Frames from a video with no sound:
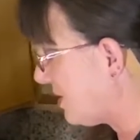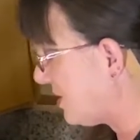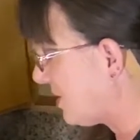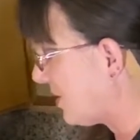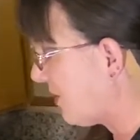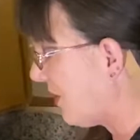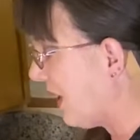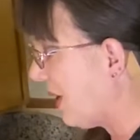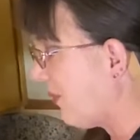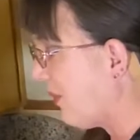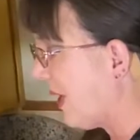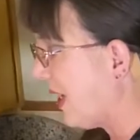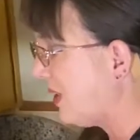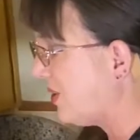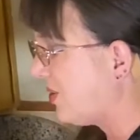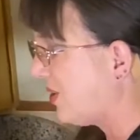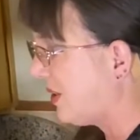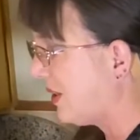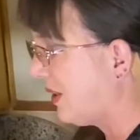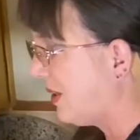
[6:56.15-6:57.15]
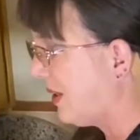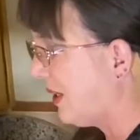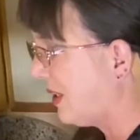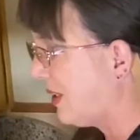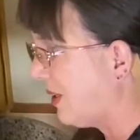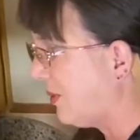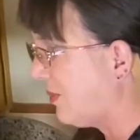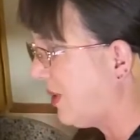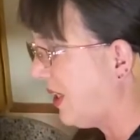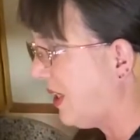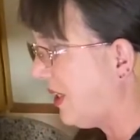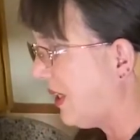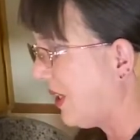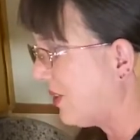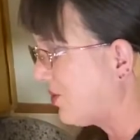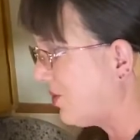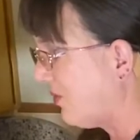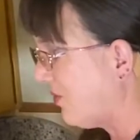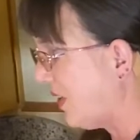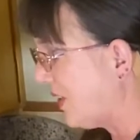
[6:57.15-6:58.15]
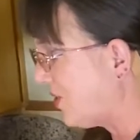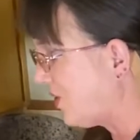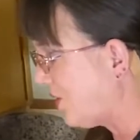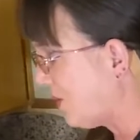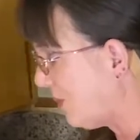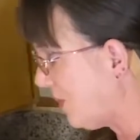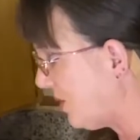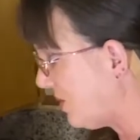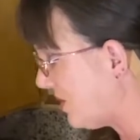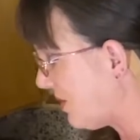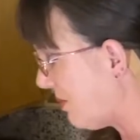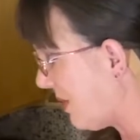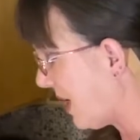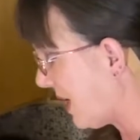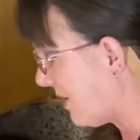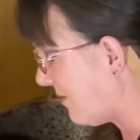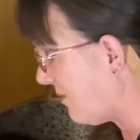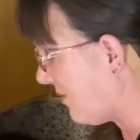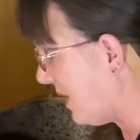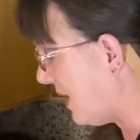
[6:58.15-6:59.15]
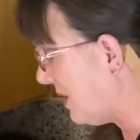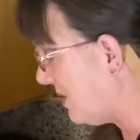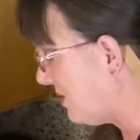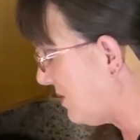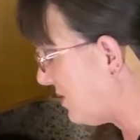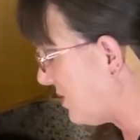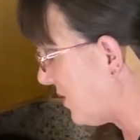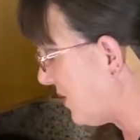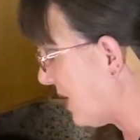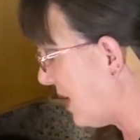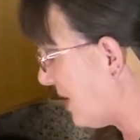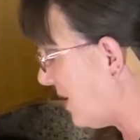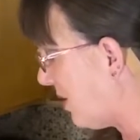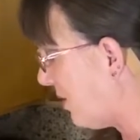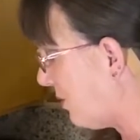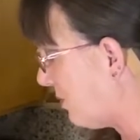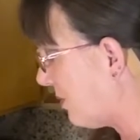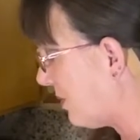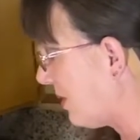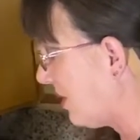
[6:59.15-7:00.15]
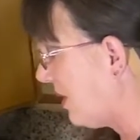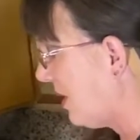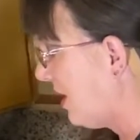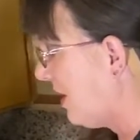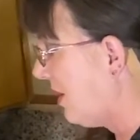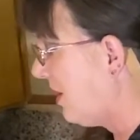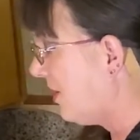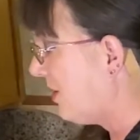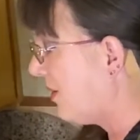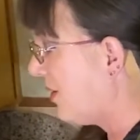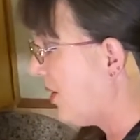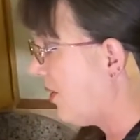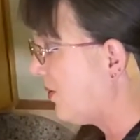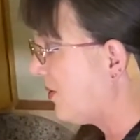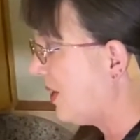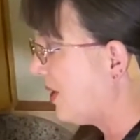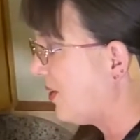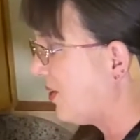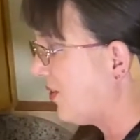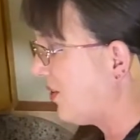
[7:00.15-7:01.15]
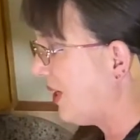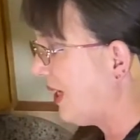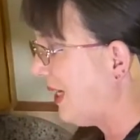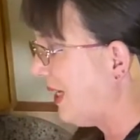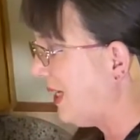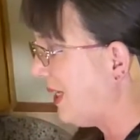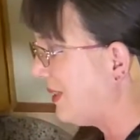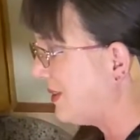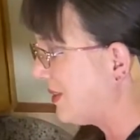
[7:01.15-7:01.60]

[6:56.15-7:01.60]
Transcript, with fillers: is a great way to get them to eat extra vegetables and make it fun so they don't know that they're eating